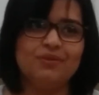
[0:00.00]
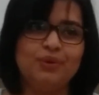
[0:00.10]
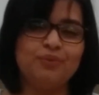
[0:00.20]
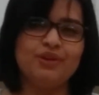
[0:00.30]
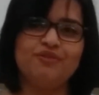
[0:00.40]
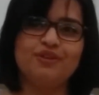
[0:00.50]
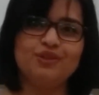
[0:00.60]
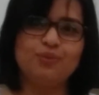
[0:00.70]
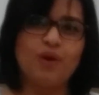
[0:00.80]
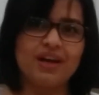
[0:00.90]
when we're
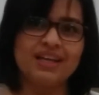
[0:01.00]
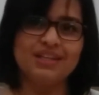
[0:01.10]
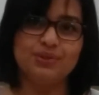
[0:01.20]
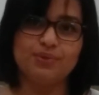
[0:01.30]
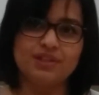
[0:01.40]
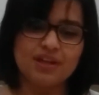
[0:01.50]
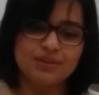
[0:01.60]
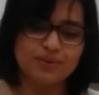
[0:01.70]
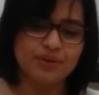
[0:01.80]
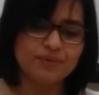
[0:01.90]
first walking into
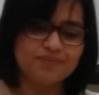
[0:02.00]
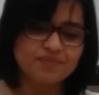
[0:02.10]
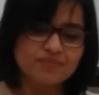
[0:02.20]
adulthood.